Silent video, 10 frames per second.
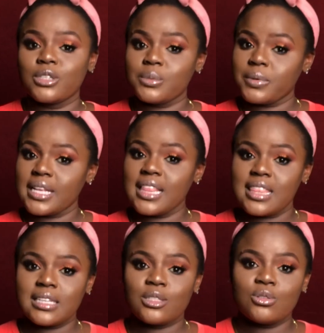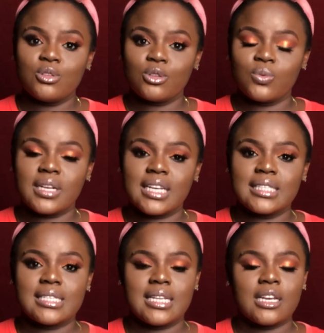important thing to note when
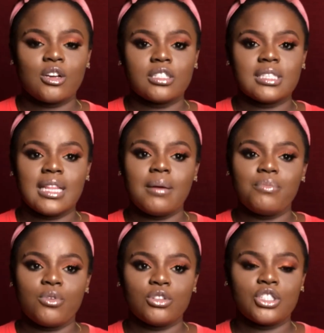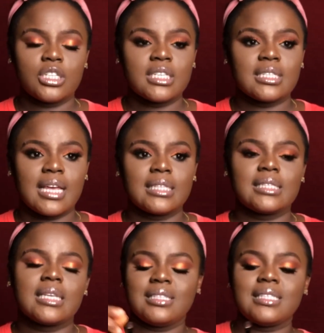getting a concealer brush is that
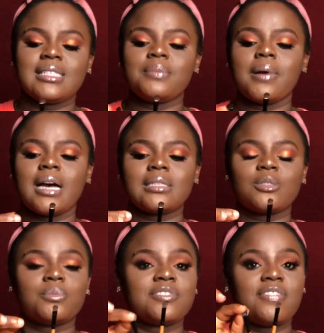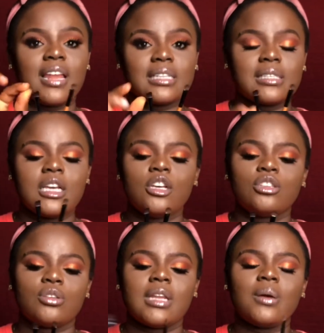the tip has to be flat.
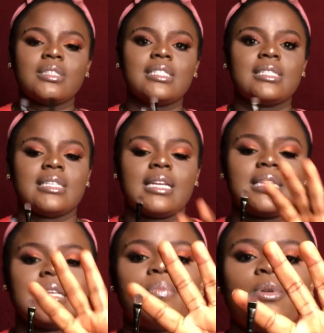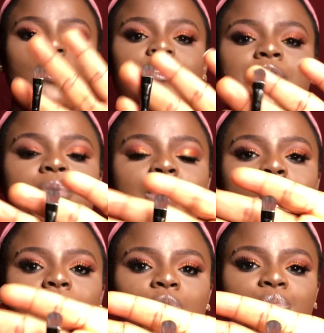So now this is an example of a
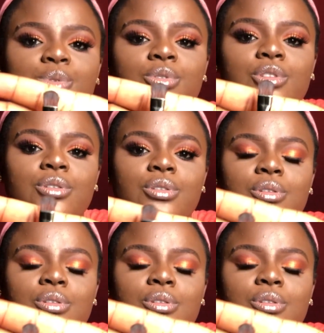round brush.